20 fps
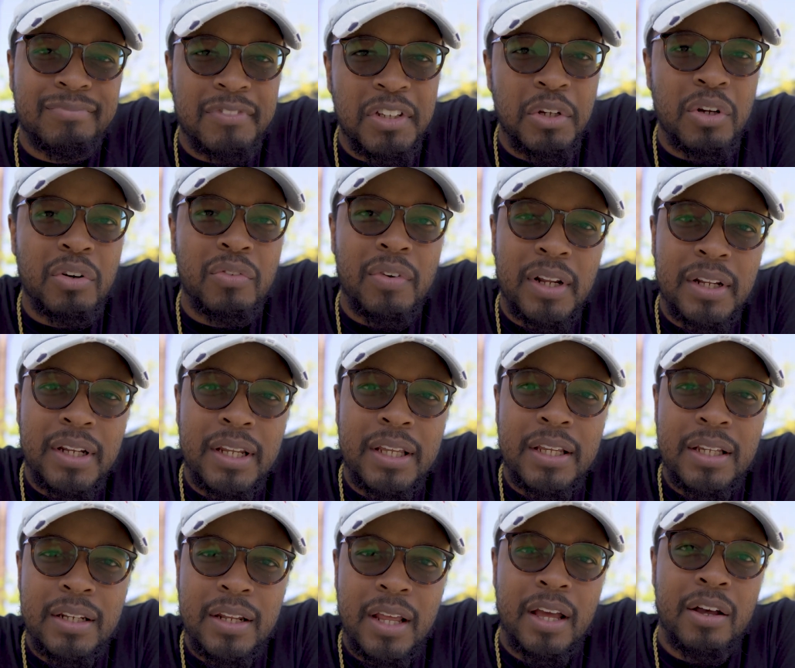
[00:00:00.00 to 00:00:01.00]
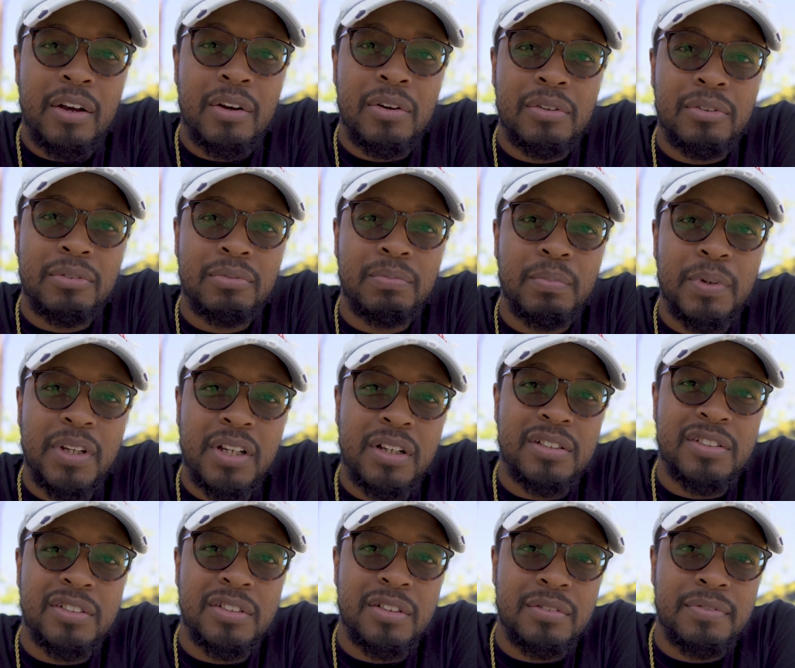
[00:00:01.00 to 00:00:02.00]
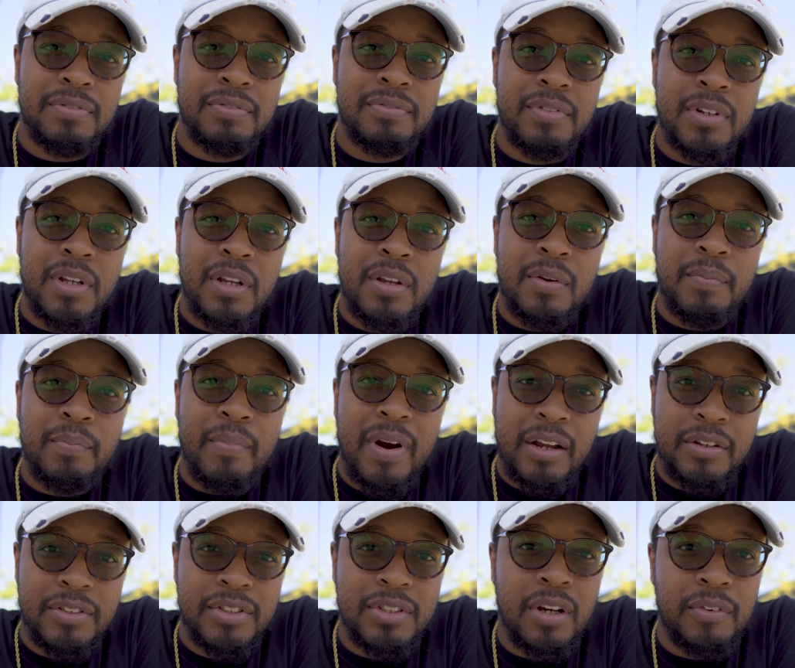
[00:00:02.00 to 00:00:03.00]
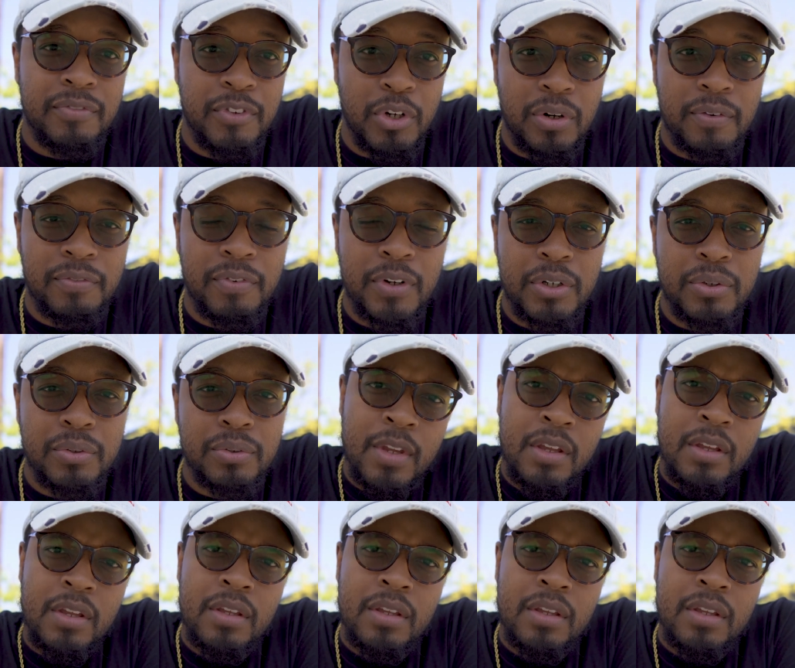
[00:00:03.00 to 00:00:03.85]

you don't really need now because of Microsoft Your Phone.